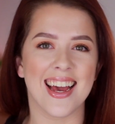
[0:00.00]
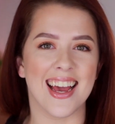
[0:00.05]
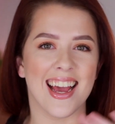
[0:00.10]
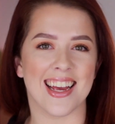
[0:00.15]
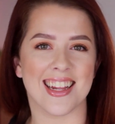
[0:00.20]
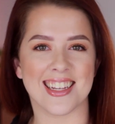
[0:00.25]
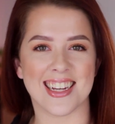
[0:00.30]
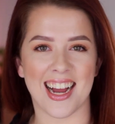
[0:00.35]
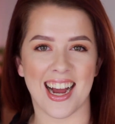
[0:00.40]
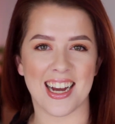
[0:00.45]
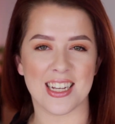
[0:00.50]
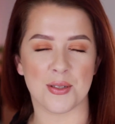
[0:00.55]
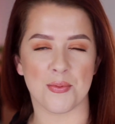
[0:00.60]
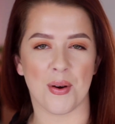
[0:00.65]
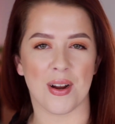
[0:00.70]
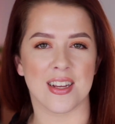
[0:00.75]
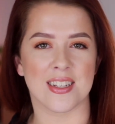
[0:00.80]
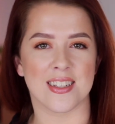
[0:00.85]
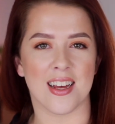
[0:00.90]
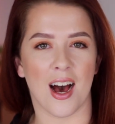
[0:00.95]
Hey there guys,
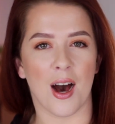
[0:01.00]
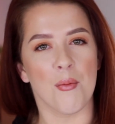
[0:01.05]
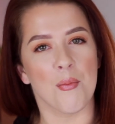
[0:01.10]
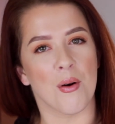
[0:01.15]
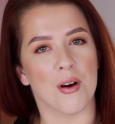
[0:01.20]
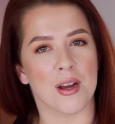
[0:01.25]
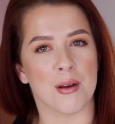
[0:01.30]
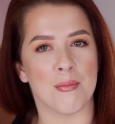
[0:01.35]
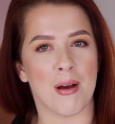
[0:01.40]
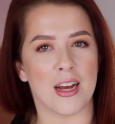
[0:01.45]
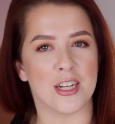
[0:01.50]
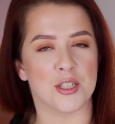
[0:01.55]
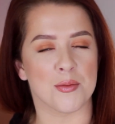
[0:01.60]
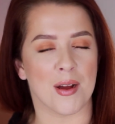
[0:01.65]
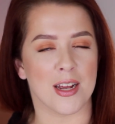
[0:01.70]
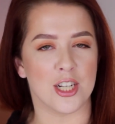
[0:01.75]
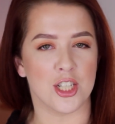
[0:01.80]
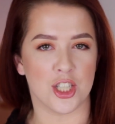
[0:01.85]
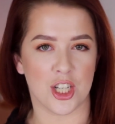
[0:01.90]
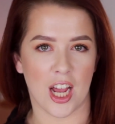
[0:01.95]
what is up? Welcome back to
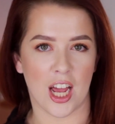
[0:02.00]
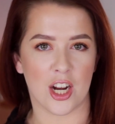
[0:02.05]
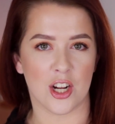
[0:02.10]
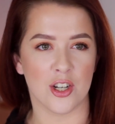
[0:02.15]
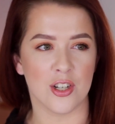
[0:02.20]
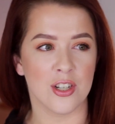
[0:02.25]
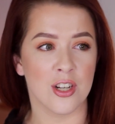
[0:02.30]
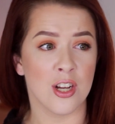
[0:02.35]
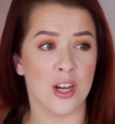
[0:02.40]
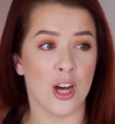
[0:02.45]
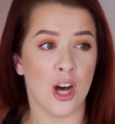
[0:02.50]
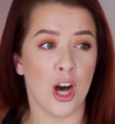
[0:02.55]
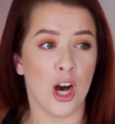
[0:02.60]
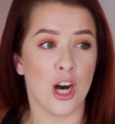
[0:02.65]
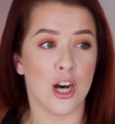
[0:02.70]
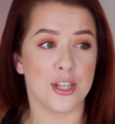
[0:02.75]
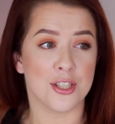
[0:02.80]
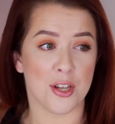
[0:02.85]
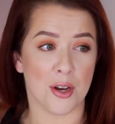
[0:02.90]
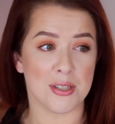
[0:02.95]
my channel.
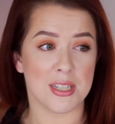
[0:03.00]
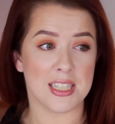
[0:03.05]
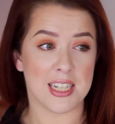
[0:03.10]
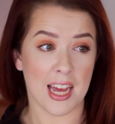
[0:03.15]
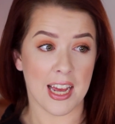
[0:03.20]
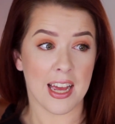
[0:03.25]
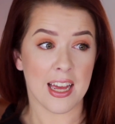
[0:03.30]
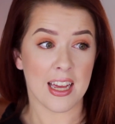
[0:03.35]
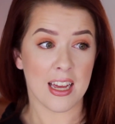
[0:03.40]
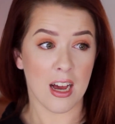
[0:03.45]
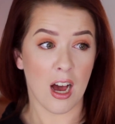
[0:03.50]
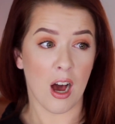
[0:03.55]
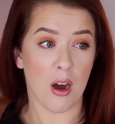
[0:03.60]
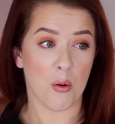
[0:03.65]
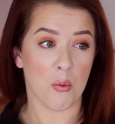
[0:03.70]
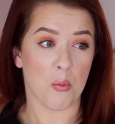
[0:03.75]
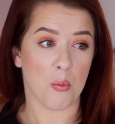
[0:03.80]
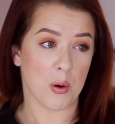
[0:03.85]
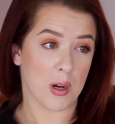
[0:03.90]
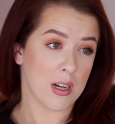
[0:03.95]
So today
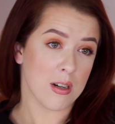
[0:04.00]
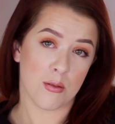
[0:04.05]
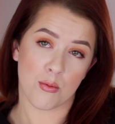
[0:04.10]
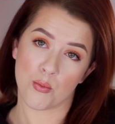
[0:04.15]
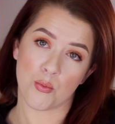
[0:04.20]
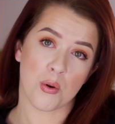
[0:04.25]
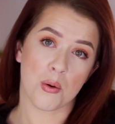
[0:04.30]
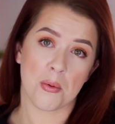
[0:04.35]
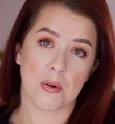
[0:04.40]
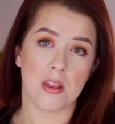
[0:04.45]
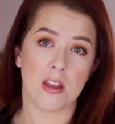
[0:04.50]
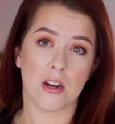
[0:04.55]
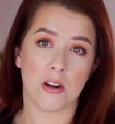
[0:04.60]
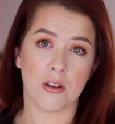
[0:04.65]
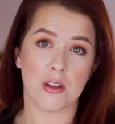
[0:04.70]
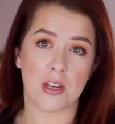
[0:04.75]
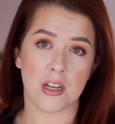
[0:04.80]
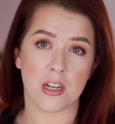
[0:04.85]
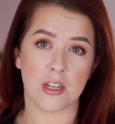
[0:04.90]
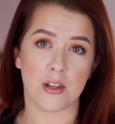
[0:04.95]
we're
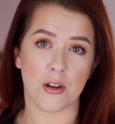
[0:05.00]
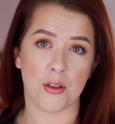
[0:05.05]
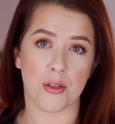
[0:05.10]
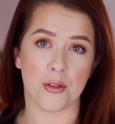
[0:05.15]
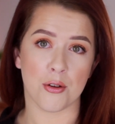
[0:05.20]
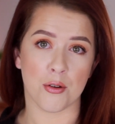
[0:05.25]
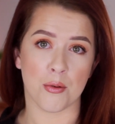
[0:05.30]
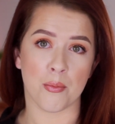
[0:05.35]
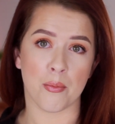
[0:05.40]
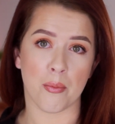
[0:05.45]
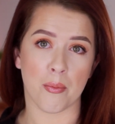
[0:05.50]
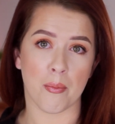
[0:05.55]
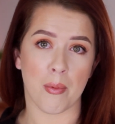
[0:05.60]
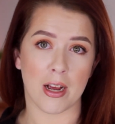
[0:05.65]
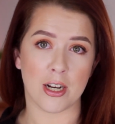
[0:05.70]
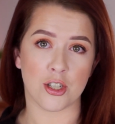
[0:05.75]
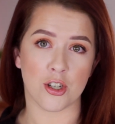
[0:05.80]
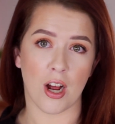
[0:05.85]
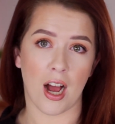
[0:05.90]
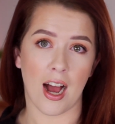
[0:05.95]
literally going to go through
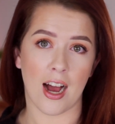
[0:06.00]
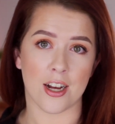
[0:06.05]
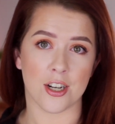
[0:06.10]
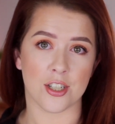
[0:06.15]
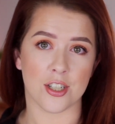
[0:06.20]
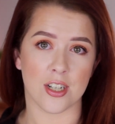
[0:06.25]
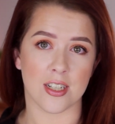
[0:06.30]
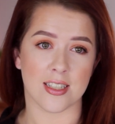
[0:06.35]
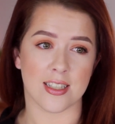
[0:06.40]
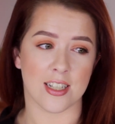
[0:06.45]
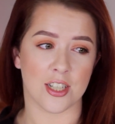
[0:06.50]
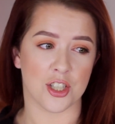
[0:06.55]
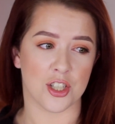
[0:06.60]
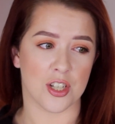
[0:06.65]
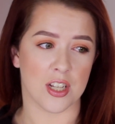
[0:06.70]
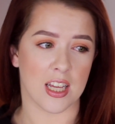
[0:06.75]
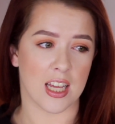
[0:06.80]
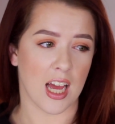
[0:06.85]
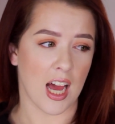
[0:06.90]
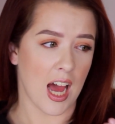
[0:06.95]
my trash
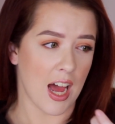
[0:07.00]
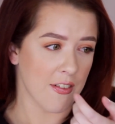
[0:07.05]
essentially.